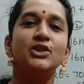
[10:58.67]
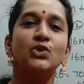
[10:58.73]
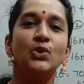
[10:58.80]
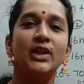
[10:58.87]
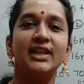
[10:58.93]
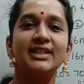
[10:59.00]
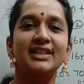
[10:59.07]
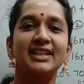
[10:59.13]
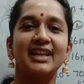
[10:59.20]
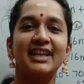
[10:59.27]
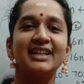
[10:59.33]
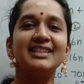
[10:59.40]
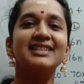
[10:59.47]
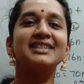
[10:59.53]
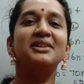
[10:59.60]
today's
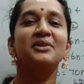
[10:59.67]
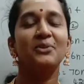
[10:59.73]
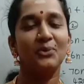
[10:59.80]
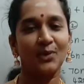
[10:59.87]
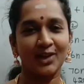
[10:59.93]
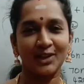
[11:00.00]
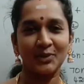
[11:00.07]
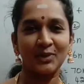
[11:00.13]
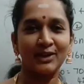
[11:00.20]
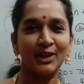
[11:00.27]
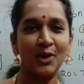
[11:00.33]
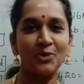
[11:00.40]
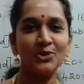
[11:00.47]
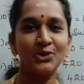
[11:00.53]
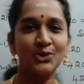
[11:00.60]
class. Whatever
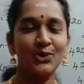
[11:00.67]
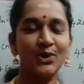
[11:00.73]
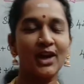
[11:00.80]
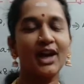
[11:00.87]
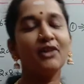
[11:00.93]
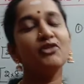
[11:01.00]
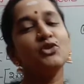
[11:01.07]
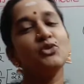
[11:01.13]
doubts you have, you